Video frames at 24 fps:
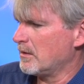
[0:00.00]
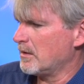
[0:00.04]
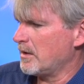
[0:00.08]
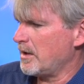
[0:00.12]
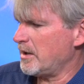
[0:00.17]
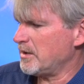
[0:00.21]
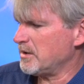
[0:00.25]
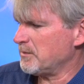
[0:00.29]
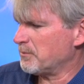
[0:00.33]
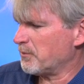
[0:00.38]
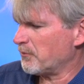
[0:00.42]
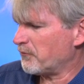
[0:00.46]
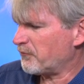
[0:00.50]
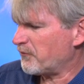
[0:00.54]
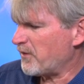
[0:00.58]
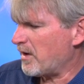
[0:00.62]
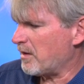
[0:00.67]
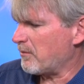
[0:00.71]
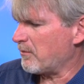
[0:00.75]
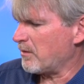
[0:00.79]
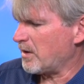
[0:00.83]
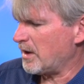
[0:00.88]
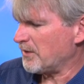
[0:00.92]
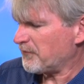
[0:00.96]
eighty
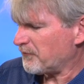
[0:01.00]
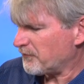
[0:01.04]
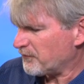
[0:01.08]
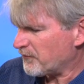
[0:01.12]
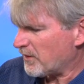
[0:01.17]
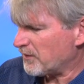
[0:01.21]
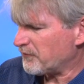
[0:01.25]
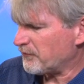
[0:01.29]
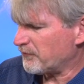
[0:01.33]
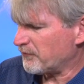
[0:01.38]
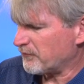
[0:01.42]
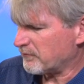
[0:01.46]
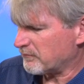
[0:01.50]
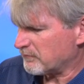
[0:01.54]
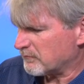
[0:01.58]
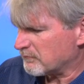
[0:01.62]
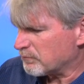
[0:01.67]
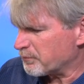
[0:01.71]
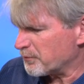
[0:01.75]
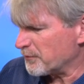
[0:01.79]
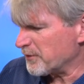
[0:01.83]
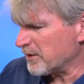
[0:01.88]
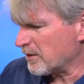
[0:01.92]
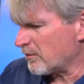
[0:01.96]
percent. Well, that's that's.
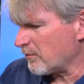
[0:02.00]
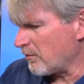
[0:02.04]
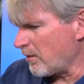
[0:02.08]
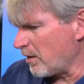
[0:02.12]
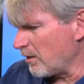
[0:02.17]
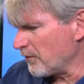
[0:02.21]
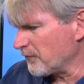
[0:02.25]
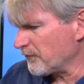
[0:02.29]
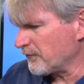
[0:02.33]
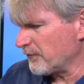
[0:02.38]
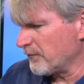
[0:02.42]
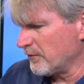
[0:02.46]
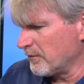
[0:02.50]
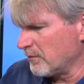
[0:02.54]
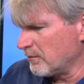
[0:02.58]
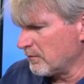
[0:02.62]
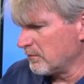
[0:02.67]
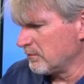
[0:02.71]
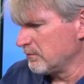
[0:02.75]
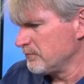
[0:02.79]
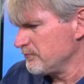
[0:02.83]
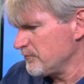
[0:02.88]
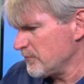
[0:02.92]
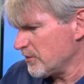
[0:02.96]
pretty close to,
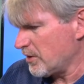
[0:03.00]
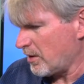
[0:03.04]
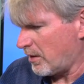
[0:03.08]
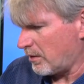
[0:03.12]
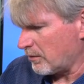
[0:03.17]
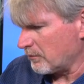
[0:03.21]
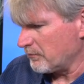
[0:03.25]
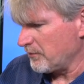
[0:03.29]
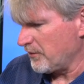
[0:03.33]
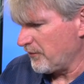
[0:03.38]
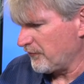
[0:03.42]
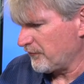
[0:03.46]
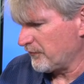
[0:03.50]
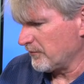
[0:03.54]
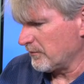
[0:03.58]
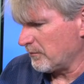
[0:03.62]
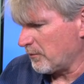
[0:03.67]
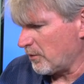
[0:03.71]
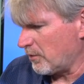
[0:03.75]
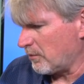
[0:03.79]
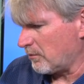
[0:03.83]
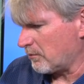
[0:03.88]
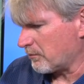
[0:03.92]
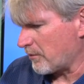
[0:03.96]
you know,
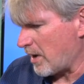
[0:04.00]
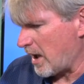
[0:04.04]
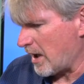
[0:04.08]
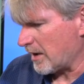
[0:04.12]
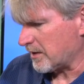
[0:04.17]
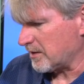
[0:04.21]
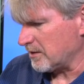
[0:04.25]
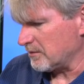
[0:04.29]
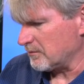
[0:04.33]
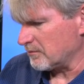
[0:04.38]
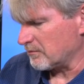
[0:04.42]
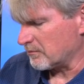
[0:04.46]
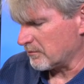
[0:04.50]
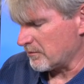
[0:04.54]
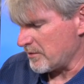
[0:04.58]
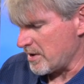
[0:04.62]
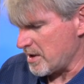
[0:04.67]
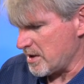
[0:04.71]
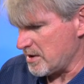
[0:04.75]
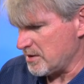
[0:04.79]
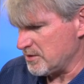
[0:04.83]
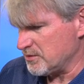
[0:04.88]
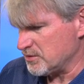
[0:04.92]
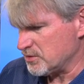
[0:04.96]
reasonable rocket
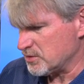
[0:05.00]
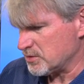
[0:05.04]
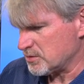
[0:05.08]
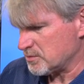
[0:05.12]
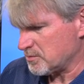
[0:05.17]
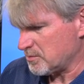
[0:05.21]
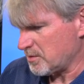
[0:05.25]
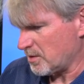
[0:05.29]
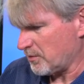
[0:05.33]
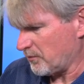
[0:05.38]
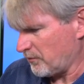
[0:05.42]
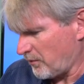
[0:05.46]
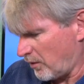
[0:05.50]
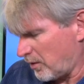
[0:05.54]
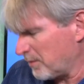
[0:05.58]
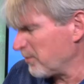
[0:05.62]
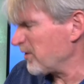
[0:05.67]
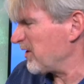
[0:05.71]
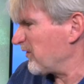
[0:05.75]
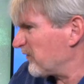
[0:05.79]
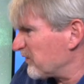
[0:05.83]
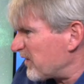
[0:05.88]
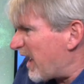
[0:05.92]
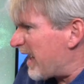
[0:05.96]
range. You know,
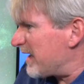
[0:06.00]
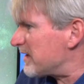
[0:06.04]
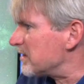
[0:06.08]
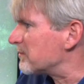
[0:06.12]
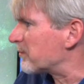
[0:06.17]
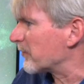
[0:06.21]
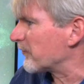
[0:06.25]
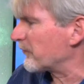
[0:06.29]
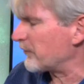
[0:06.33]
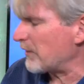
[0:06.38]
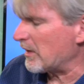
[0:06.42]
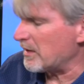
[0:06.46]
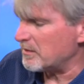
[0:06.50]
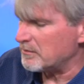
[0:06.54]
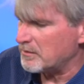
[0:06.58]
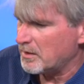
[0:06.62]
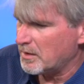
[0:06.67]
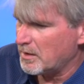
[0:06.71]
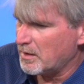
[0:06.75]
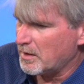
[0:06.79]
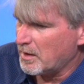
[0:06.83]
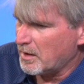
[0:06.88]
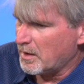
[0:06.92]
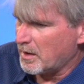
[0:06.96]
normally it's ninety percent.
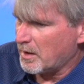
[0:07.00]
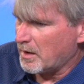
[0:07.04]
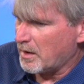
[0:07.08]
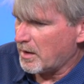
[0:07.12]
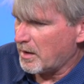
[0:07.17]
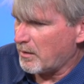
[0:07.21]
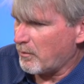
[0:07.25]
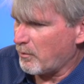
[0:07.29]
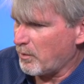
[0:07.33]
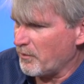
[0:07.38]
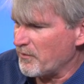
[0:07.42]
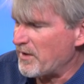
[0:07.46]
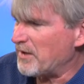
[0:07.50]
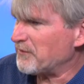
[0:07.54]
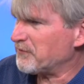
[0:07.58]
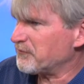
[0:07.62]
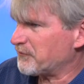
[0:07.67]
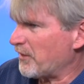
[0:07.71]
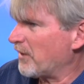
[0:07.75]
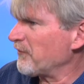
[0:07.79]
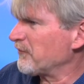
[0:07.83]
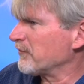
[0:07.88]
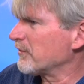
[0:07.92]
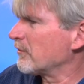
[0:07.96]
Well,
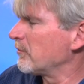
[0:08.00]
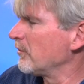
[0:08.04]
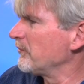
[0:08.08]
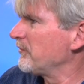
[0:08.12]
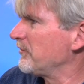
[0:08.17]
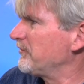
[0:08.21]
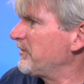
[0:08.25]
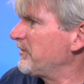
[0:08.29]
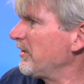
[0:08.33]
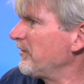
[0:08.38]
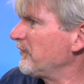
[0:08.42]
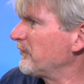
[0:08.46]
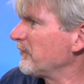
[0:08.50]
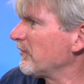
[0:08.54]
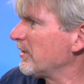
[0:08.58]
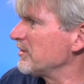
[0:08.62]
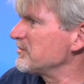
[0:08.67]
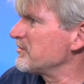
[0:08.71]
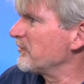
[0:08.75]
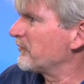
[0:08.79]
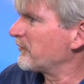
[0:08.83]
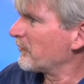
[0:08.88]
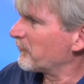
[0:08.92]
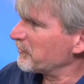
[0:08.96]
that does include the diesel
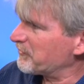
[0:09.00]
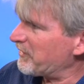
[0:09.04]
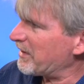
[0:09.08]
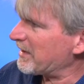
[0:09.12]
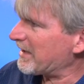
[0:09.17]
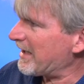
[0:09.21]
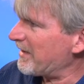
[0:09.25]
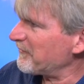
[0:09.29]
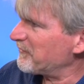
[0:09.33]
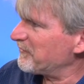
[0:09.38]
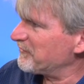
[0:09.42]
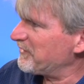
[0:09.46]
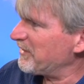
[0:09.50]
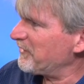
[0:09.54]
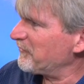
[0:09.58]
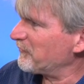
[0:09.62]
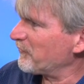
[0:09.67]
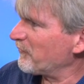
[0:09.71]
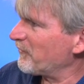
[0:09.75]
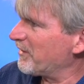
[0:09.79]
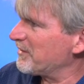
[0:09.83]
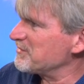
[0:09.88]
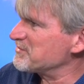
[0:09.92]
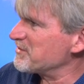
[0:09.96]
engines, so we take out the
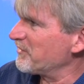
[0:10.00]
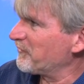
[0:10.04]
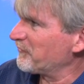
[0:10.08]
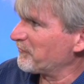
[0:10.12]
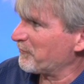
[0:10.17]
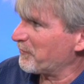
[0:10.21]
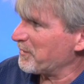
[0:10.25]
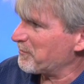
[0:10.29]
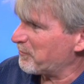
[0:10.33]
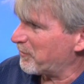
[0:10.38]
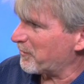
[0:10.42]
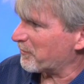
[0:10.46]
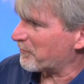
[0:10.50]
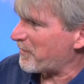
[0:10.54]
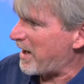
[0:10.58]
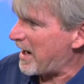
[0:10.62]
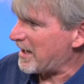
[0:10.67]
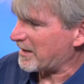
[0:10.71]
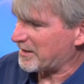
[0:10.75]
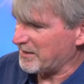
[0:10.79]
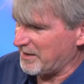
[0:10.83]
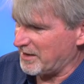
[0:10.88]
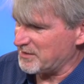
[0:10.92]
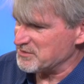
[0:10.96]
diesel engines and we put
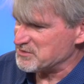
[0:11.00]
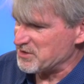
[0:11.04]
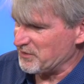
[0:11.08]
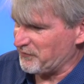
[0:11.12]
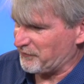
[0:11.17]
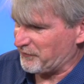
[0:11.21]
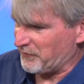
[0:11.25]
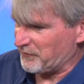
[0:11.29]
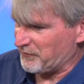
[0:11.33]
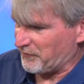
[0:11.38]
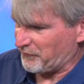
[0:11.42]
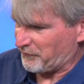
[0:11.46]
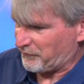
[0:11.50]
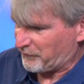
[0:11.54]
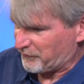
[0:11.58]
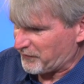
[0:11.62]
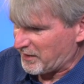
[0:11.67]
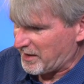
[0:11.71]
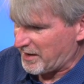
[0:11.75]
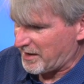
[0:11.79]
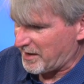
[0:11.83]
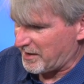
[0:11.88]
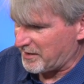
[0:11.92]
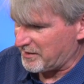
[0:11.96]
rocket engines in
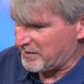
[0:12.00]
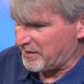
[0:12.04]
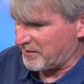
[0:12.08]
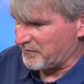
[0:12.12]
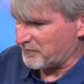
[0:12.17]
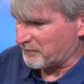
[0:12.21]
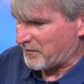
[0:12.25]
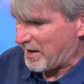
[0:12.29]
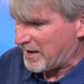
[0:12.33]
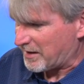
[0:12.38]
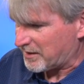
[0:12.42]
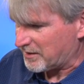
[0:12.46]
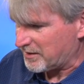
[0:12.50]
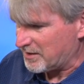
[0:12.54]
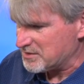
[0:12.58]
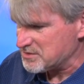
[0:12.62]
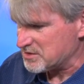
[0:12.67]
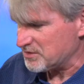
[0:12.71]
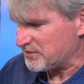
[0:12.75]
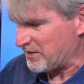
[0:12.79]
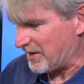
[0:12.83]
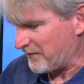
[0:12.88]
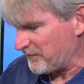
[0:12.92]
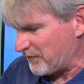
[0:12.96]
instead, and rocket
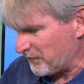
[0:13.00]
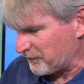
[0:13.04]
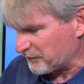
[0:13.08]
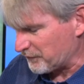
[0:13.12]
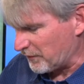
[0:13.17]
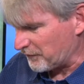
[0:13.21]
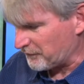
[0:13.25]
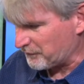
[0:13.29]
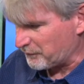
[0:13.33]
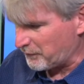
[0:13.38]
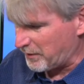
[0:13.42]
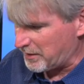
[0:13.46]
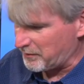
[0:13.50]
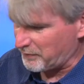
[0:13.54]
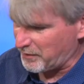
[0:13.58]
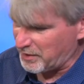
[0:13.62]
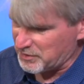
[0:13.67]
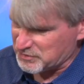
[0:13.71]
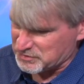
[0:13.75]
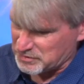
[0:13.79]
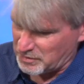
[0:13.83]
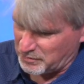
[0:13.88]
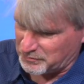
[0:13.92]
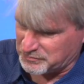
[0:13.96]
engines have this thrust-to-weight
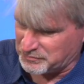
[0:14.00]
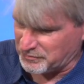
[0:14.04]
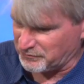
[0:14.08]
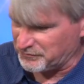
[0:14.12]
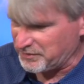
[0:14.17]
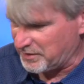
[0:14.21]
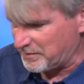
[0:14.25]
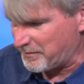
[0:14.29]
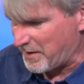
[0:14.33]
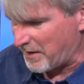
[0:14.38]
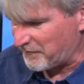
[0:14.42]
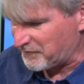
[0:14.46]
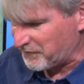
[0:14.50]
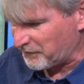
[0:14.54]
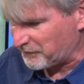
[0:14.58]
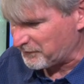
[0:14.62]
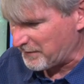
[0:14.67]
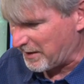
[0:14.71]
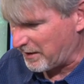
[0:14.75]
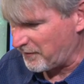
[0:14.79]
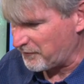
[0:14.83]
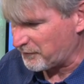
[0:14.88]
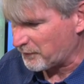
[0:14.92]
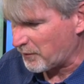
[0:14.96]
ratio, and you'll need about this
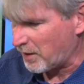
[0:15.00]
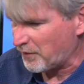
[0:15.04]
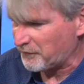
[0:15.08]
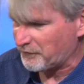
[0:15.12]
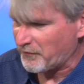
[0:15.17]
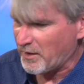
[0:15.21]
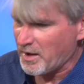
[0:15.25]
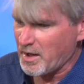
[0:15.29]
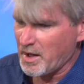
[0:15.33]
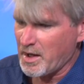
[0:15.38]
amount of thrust,